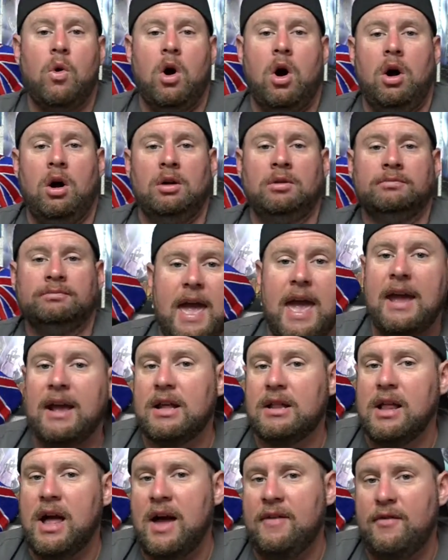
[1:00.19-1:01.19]
Wong,
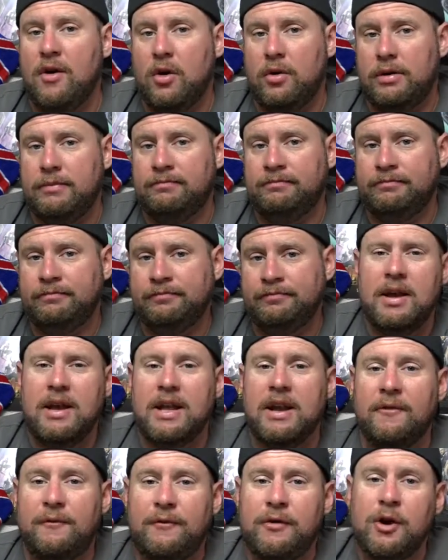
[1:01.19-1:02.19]
and Clive Owen
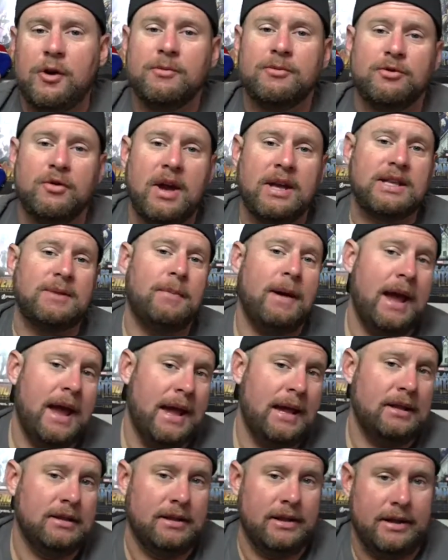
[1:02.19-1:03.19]
in a film directed by
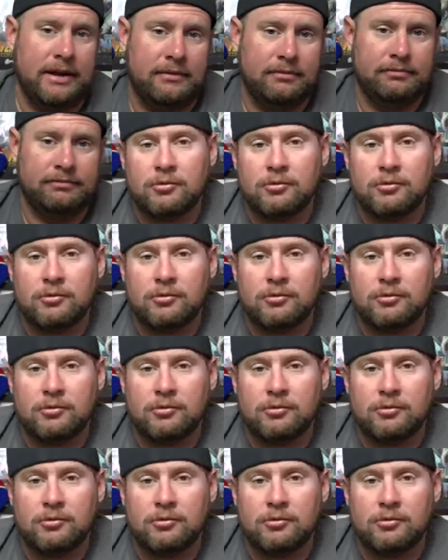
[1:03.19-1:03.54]
Ang Lee.